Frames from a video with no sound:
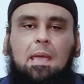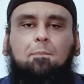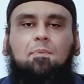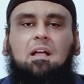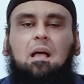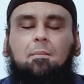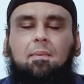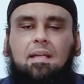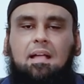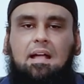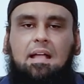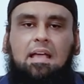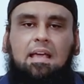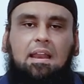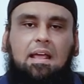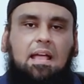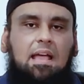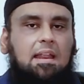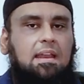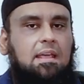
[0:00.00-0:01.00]
Keep coming again,
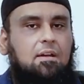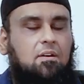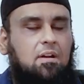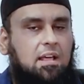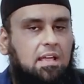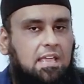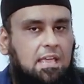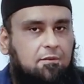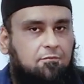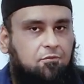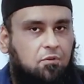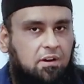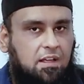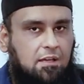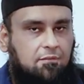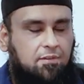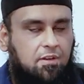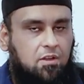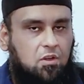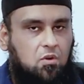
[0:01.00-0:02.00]
again. He's gonna keep
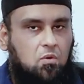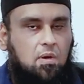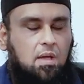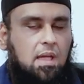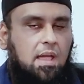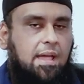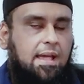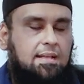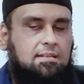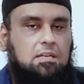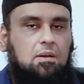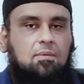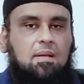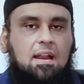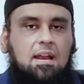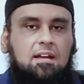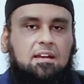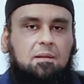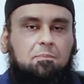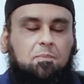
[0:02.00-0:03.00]
forgiving you. It's a
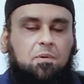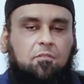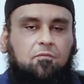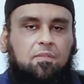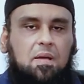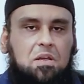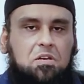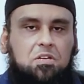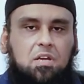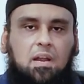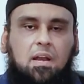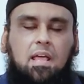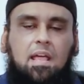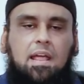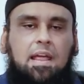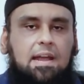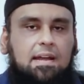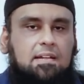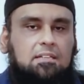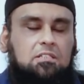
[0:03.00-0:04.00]
relative perfection.
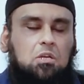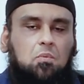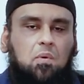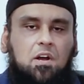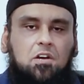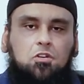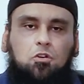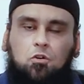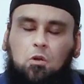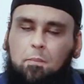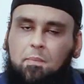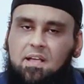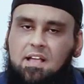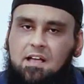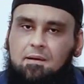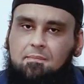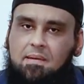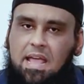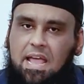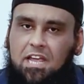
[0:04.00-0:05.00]
He doesn't want you to
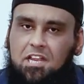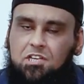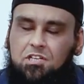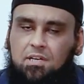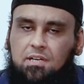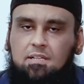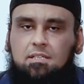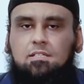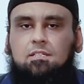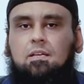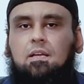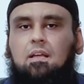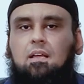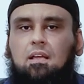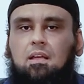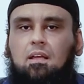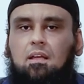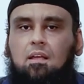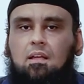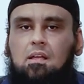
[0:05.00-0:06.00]
become angels.
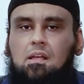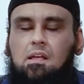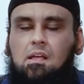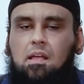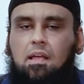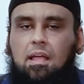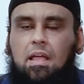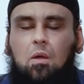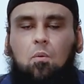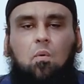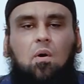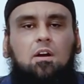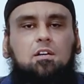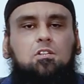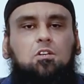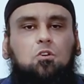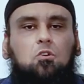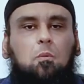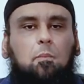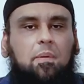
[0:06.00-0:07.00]
He
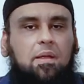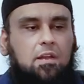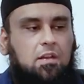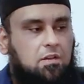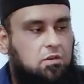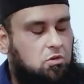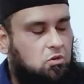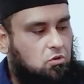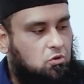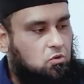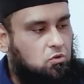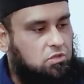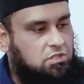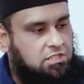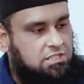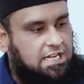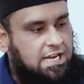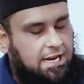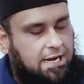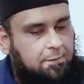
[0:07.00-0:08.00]
wants you to be to do
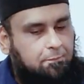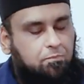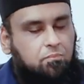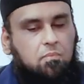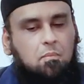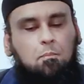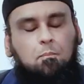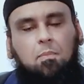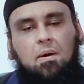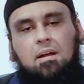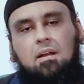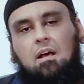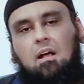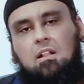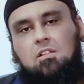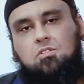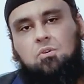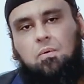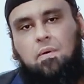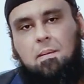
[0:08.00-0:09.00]
sin, but
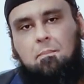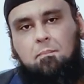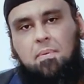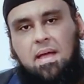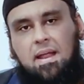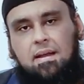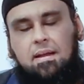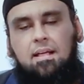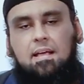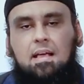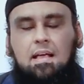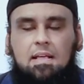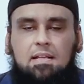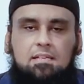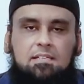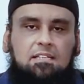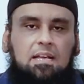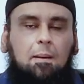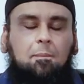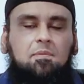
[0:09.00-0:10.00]
also repent.
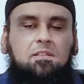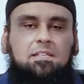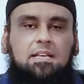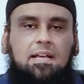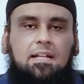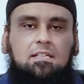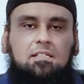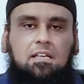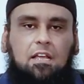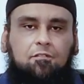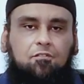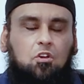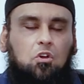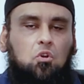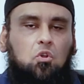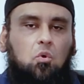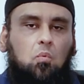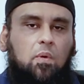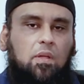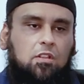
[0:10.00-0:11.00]
Some sins, if you
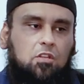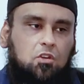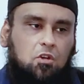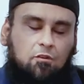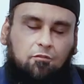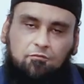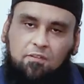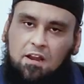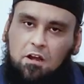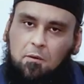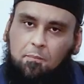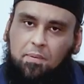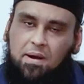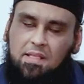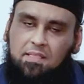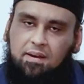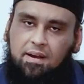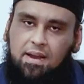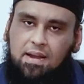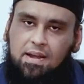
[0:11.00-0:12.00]
do with your fellow
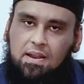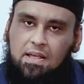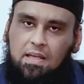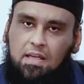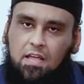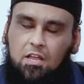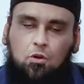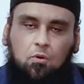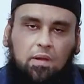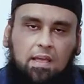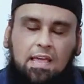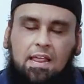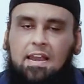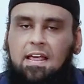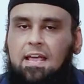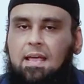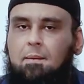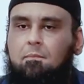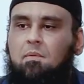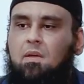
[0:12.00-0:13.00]
brethren, you kill
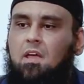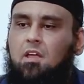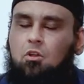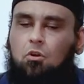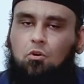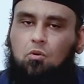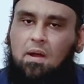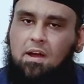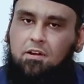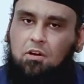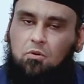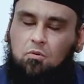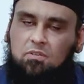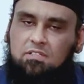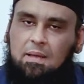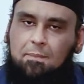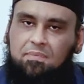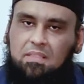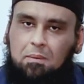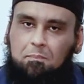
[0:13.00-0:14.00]
him, you try to do
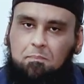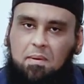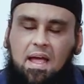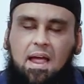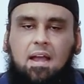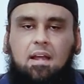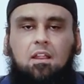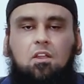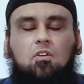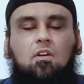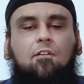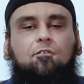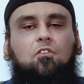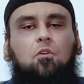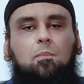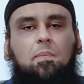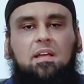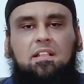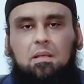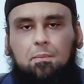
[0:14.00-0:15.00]
something bad, you have
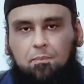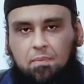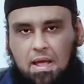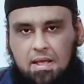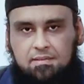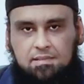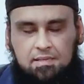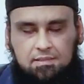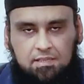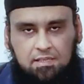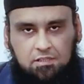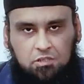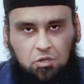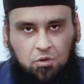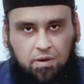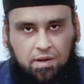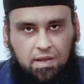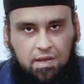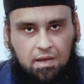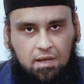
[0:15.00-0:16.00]
to pay the price in this
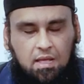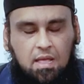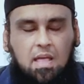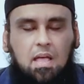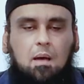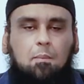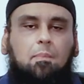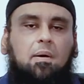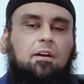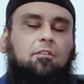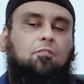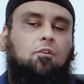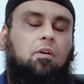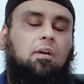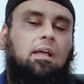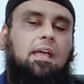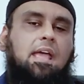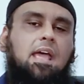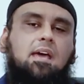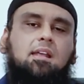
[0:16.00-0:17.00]
dunya. But
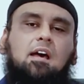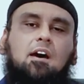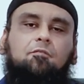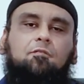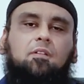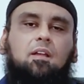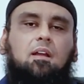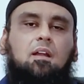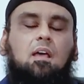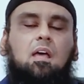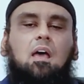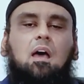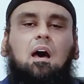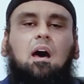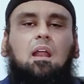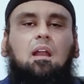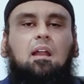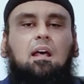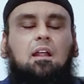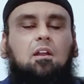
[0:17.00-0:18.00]
for hereafter,
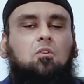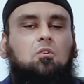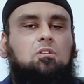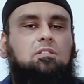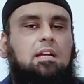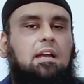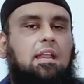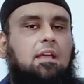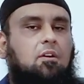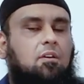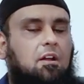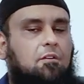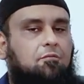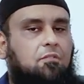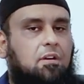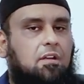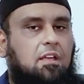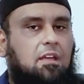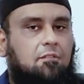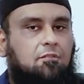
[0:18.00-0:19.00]
Allah knows that He's gonna
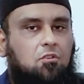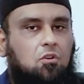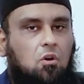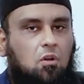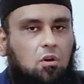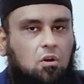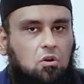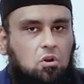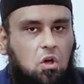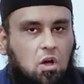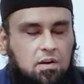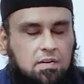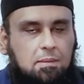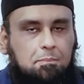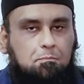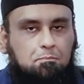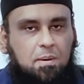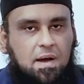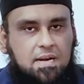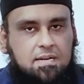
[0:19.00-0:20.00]
forgive you or
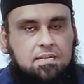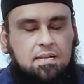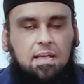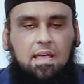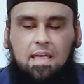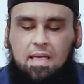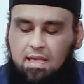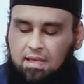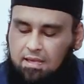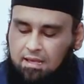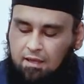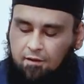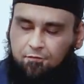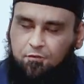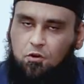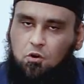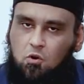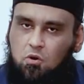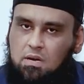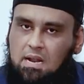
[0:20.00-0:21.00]
not. But
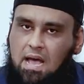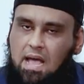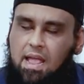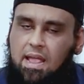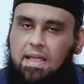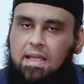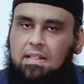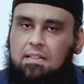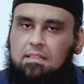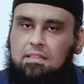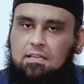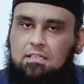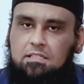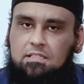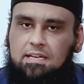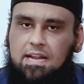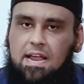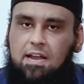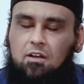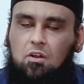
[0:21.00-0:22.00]
if you die in the
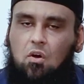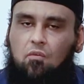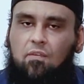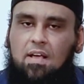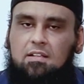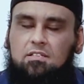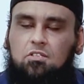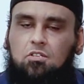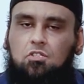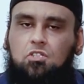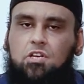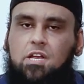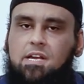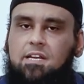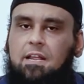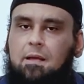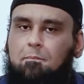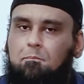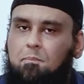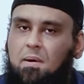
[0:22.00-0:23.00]
state of
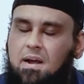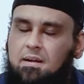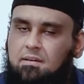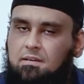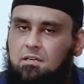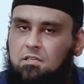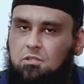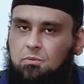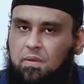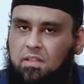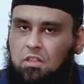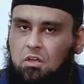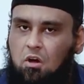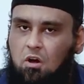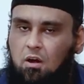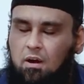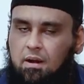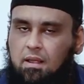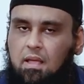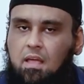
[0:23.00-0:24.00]
associating partners with
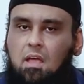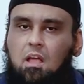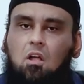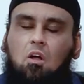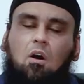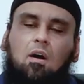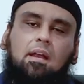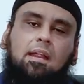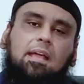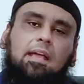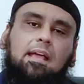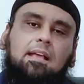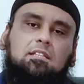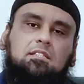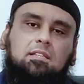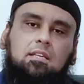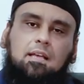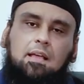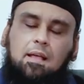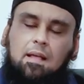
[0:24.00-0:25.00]
God, calling
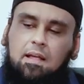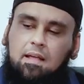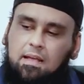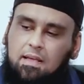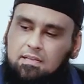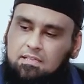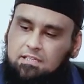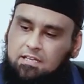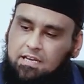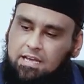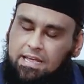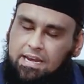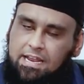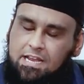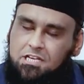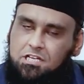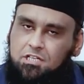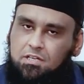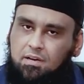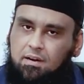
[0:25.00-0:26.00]
his, his
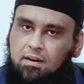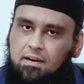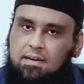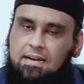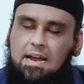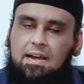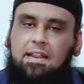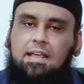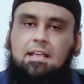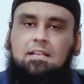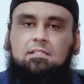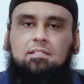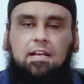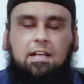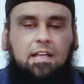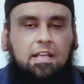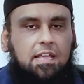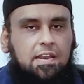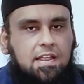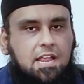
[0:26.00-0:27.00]
creature that He's
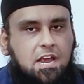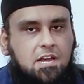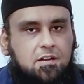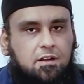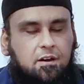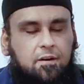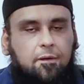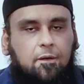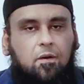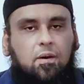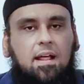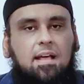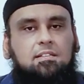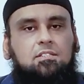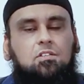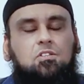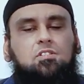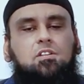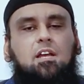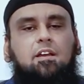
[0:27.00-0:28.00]
the creator or
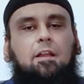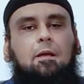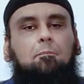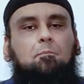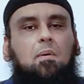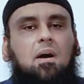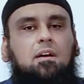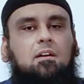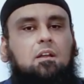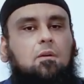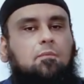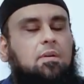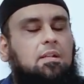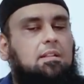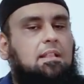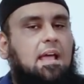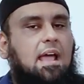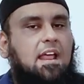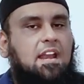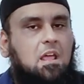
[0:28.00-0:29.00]
associating partner
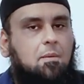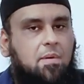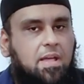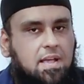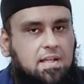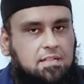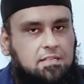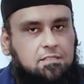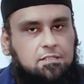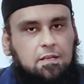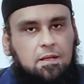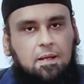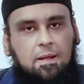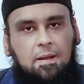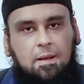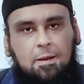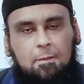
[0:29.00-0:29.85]
with any means,